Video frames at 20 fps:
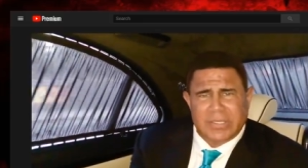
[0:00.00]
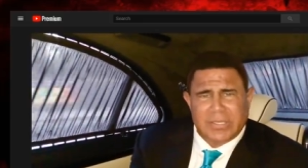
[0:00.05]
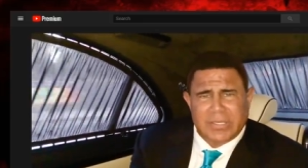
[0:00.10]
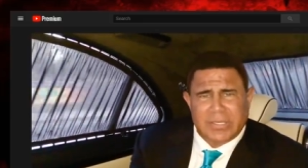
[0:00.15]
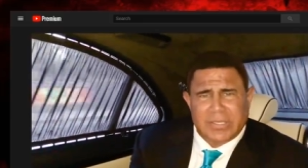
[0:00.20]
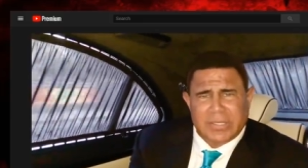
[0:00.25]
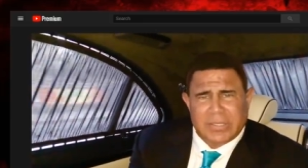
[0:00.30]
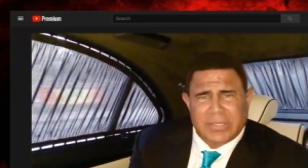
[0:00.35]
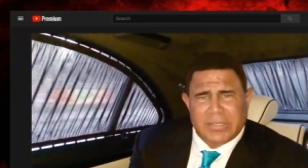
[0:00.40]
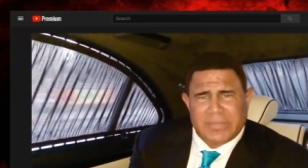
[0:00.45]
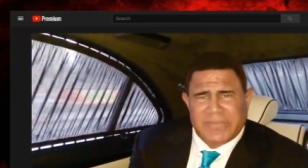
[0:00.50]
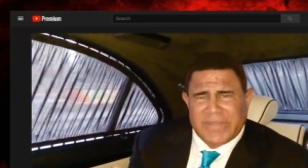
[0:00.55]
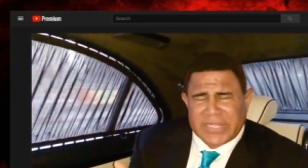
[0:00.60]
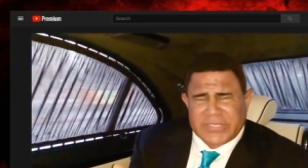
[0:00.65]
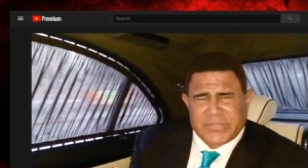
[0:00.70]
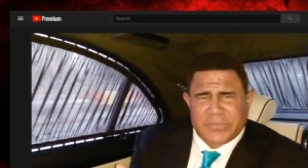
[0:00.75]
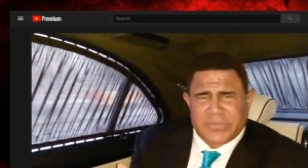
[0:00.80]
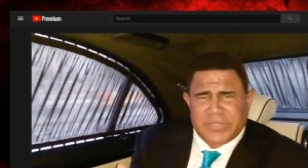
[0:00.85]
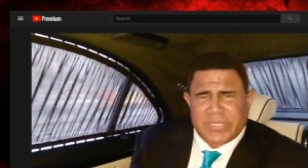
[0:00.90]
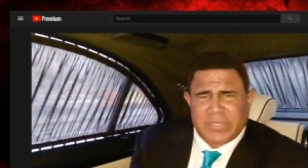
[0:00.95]
Wow.
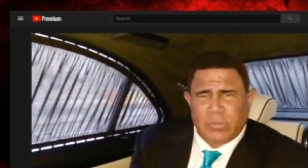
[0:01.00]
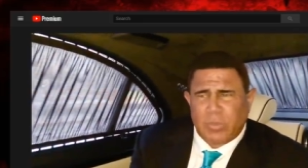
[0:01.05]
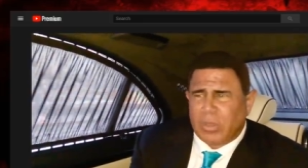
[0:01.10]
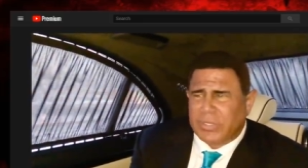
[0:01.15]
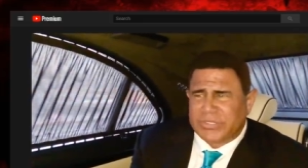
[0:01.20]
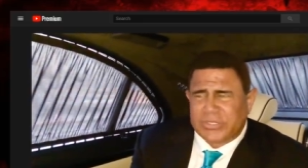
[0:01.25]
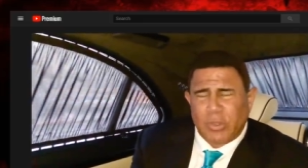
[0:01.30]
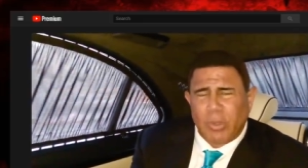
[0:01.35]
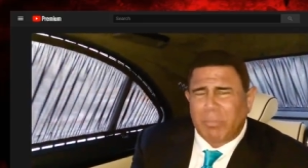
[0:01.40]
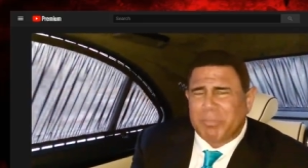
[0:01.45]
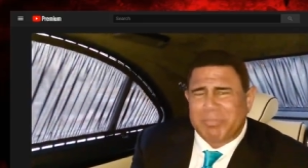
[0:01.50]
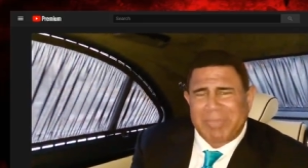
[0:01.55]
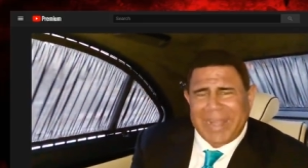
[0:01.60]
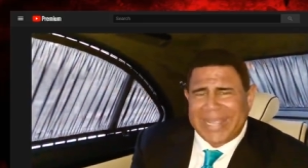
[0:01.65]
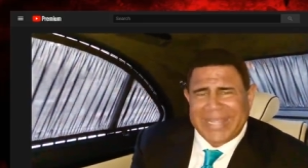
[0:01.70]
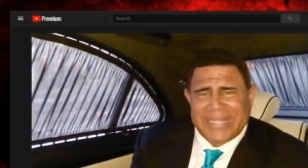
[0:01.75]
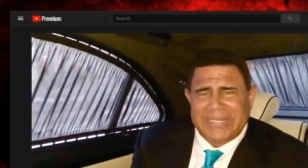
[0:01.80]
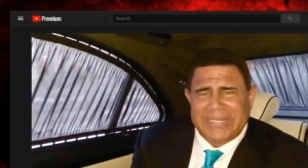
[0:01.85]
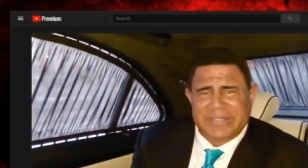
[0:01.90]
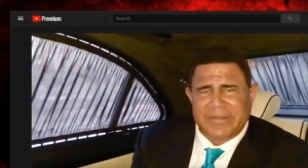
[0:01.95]
That's what they want. Don't
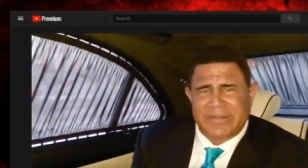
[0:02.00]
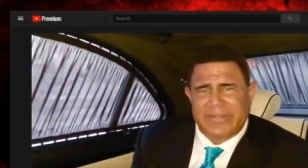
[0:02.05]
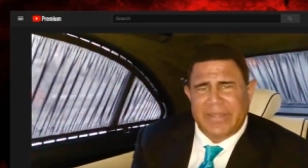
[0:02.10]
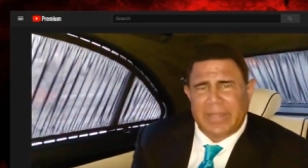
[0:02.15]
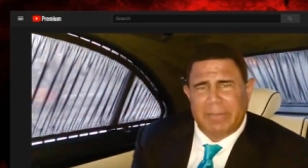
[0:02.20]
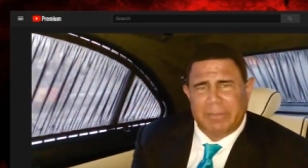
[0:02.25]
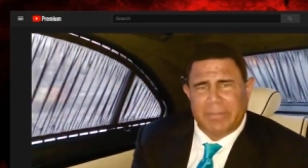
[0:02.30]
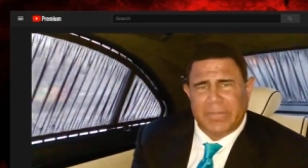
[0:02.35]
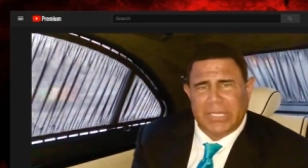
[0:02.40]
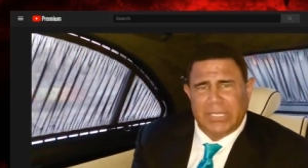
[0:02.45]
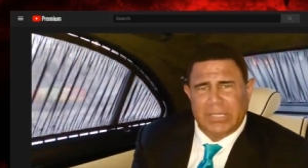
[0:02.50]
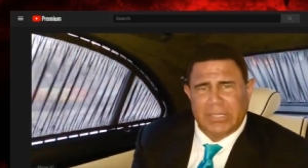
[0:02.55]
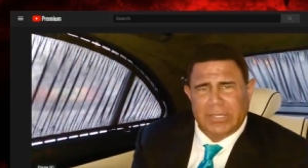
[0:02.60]
buy into them.